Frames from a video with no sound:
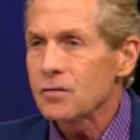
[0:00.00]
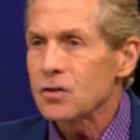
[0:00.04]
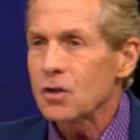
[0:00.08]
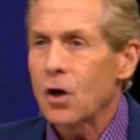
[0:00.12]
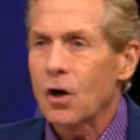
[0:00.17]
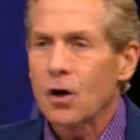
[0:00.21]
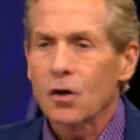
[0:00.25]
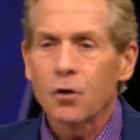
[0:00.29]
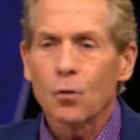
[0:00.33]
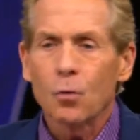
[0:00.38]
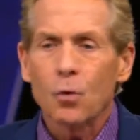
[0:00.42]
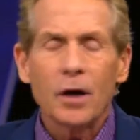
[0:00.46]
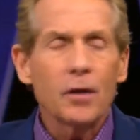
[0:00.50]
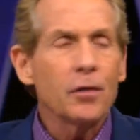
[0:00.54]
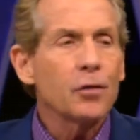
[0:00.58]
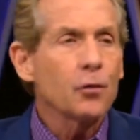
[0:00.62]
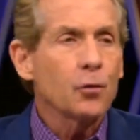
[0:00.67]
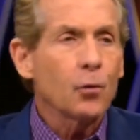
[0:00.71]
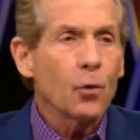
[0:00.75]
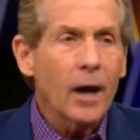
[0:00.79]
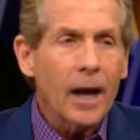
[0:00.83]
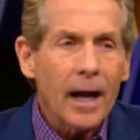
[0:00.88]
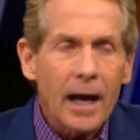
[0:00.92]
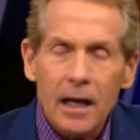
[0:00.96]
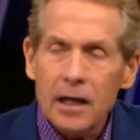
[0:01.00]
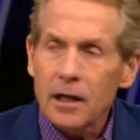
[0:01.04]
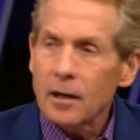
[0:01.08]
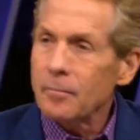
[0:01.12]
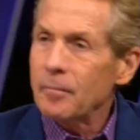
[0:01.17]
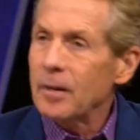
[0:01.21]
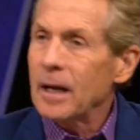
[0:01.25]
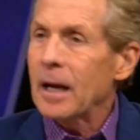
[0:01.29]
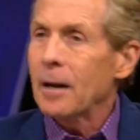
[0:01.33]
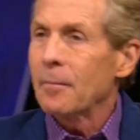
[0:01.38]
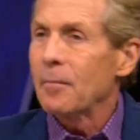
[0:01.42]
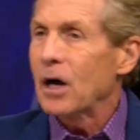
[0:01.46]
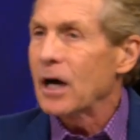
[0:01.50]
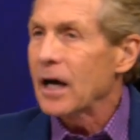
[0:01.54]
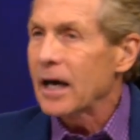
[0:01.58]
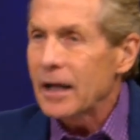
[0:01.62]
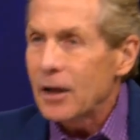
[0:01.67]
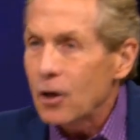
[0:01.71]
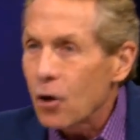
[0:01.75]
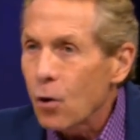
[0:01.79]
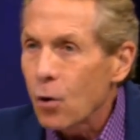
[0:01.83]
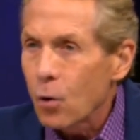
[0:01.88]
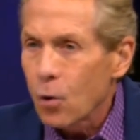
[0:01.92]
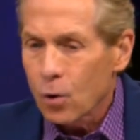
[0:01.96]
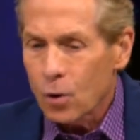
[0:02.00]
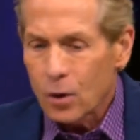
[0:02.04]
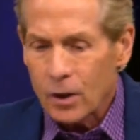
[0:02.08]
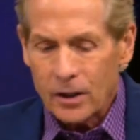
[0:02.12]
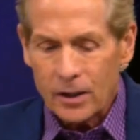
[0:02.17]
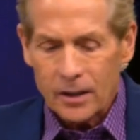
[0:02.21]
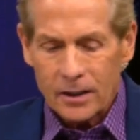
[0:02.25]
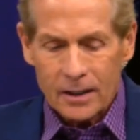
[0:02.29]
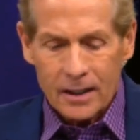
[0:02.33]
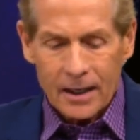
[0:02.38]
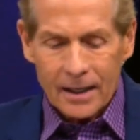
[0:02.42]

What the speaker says: all the way through Alabama and Oregon,